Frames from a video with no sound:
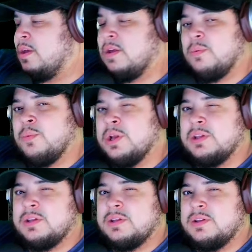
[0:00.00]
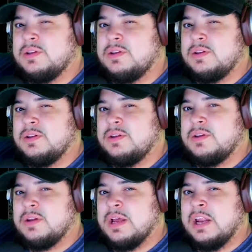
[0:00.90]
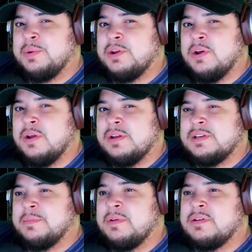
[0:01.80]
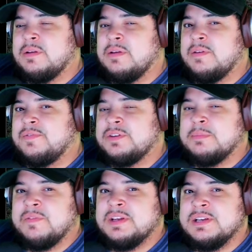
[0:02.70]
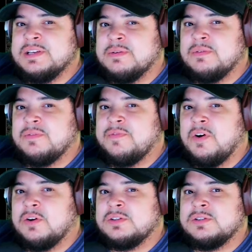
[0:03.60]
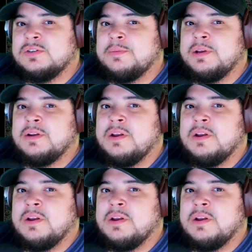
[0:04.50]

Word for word: what, like how do we know if some if some of it isn't false? You know what I mean?